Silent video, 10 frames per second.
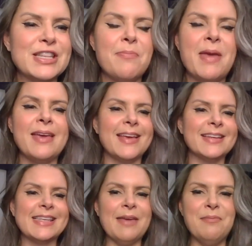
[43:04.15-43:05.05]
the
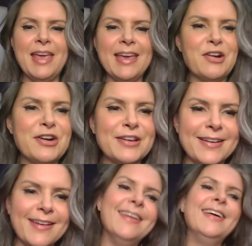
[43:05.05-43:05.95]
pancakes. Give me
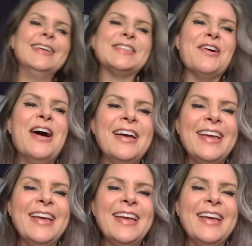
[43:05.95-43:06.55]
Antarctica. So, So